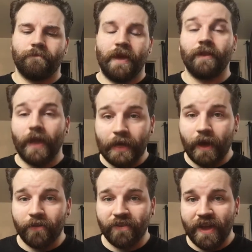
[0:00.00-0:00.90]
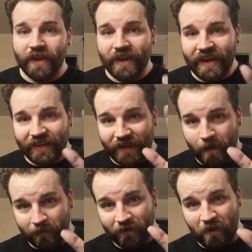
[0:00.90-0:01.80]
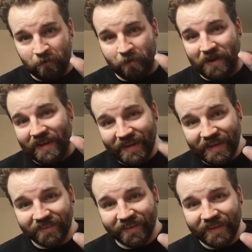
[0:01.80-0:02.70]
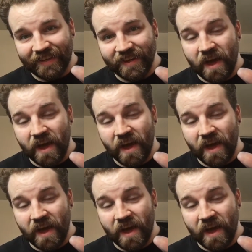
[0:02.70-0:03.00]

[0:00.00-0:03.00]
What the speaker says: And like I said, it comes off pretty easily